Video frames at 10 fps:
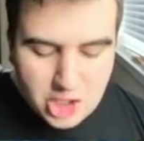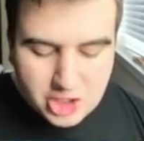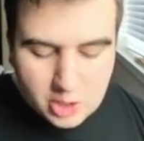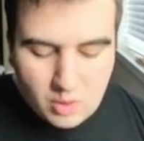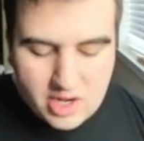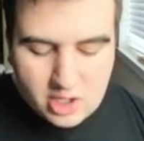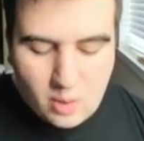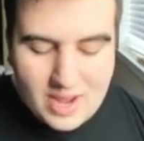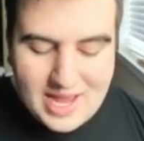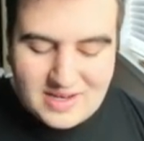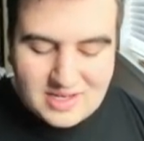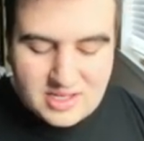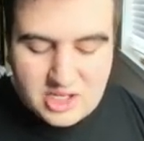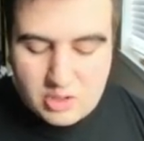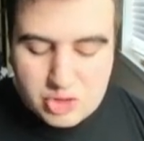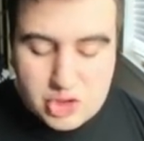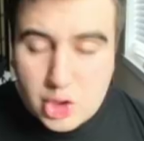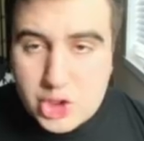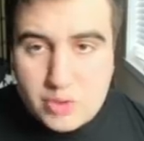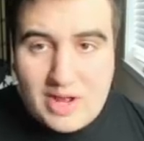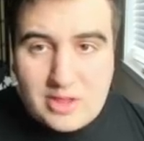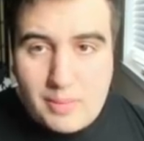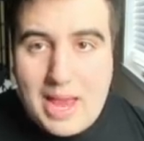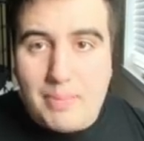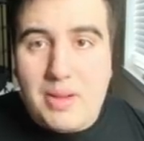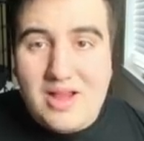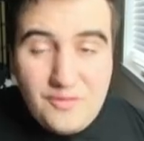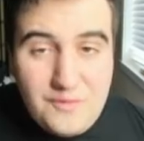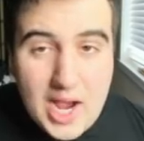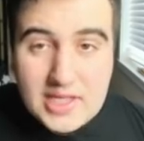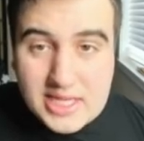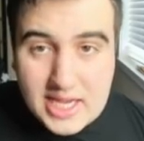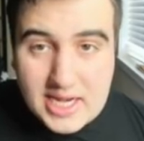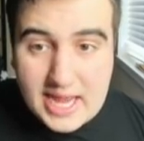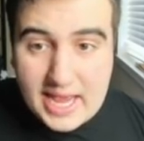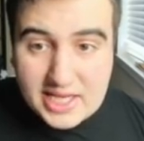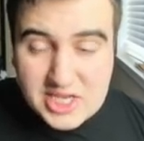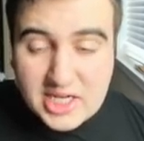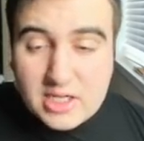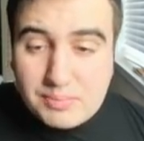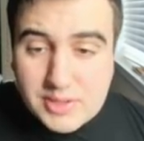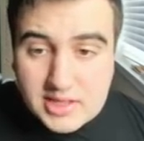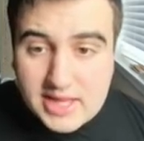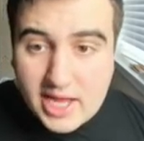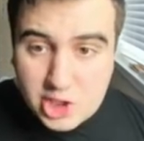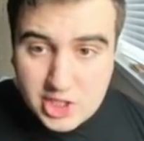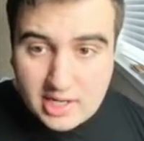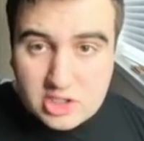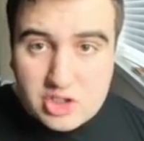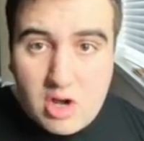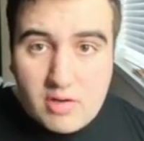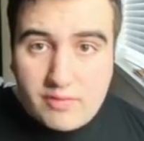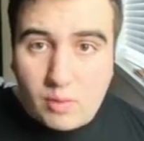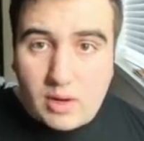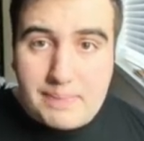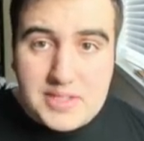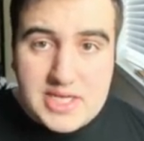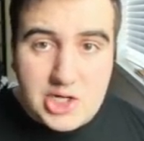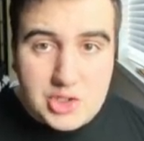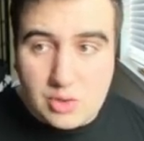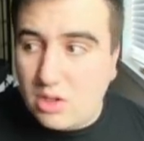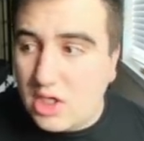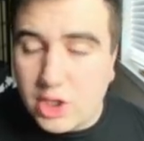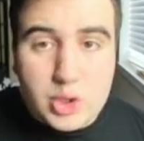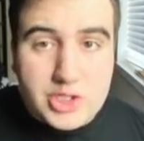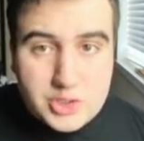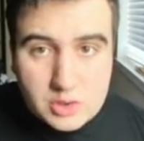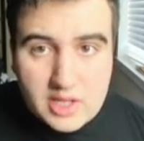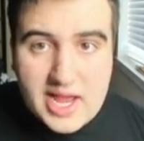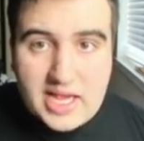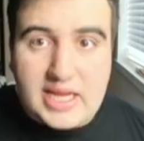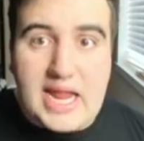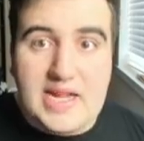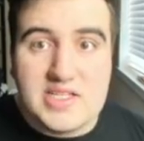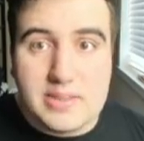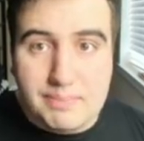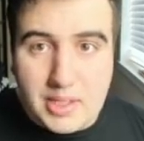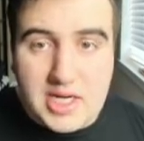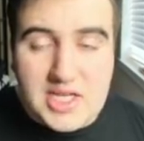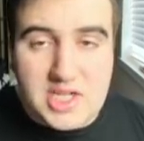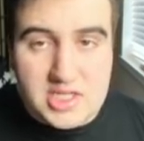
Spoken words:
you're going to want to go ahead and, you know, search around the map, find the hidden eggs and complete that challenge for a potential crystal egg and some bunnies on